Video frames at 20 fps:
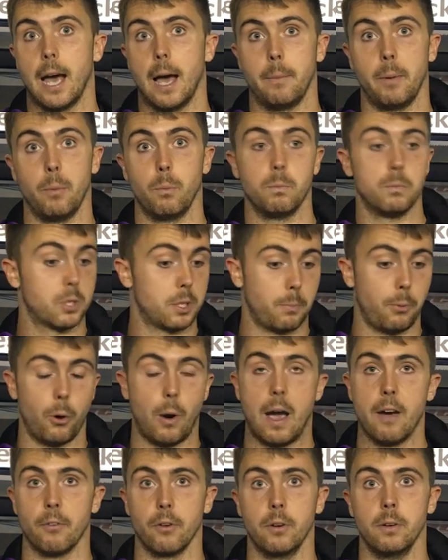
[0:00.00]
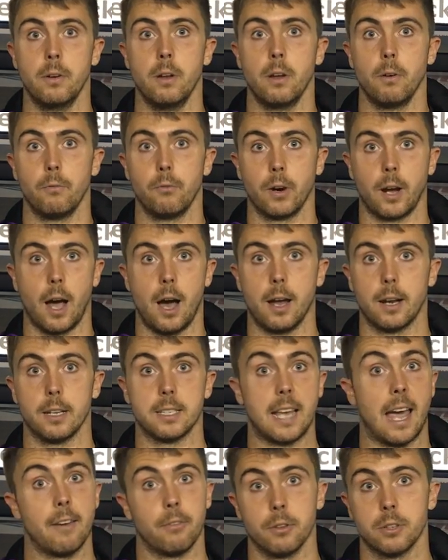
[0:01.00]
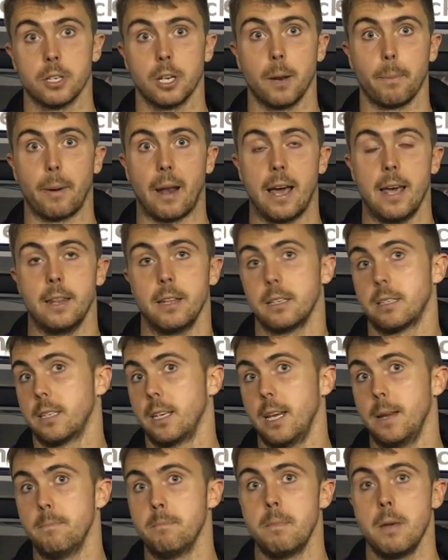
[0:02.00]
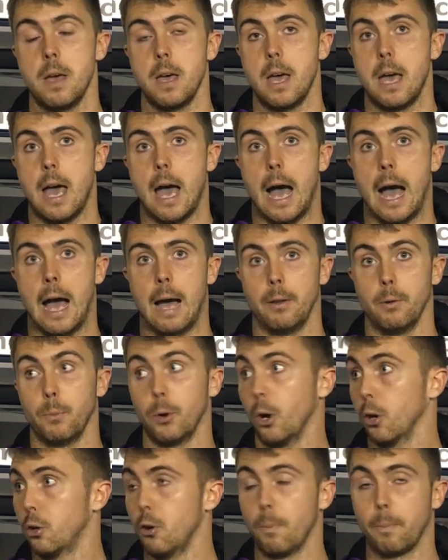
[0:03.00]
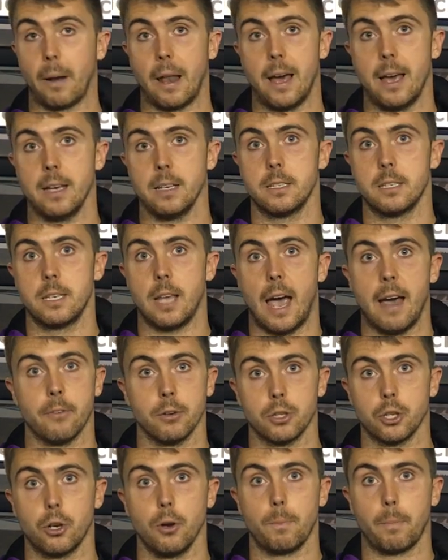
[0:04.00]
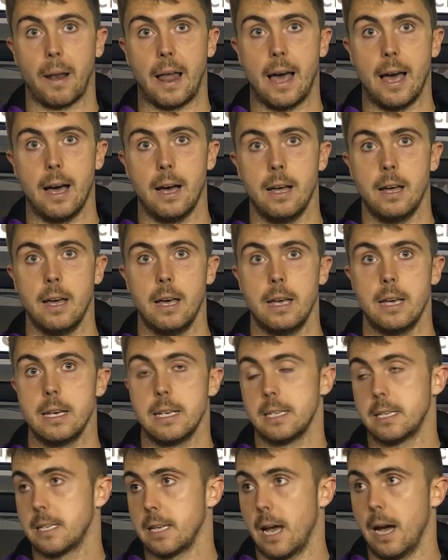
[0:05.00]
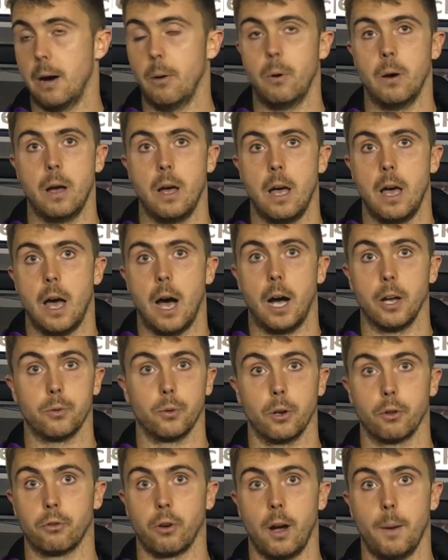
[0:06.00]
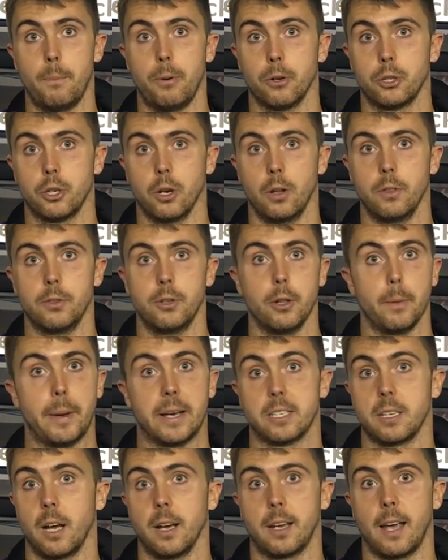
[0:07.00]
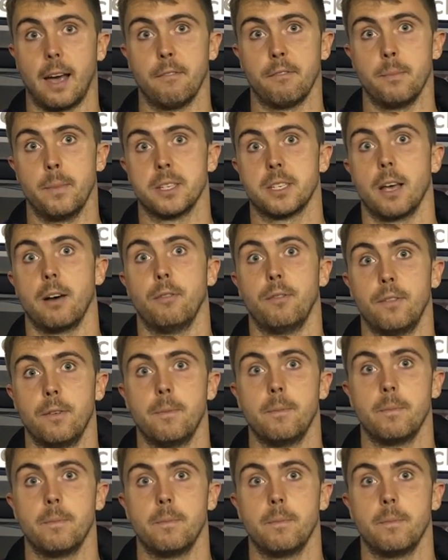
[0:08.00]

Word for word: I mean, support everyone regardless. Everyone's going to play in this team, and you've got good players. Everyone's a good player, so I just want to try and push on, do the best I can for myself.